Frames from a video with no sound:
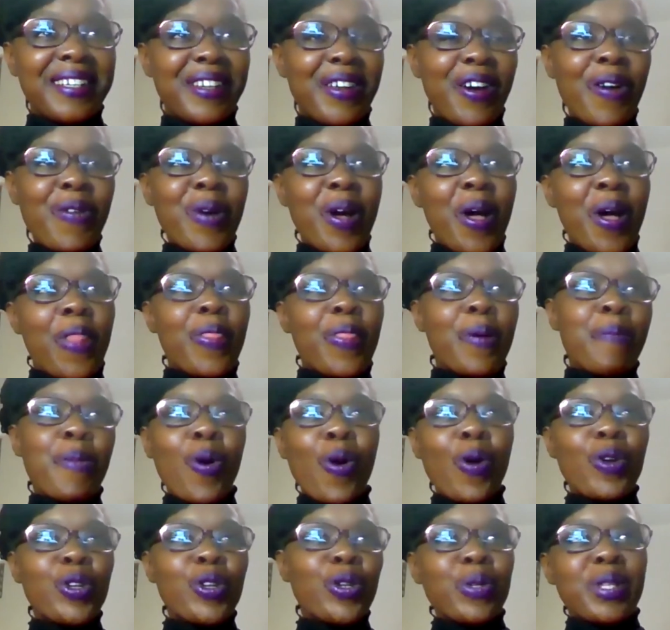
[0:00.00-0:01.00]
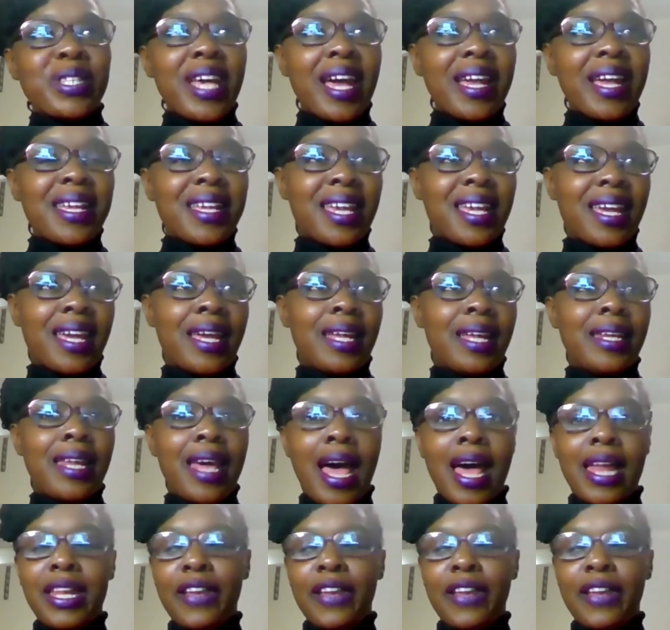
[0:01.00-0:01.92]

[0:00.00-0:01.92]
You know, the more you take in,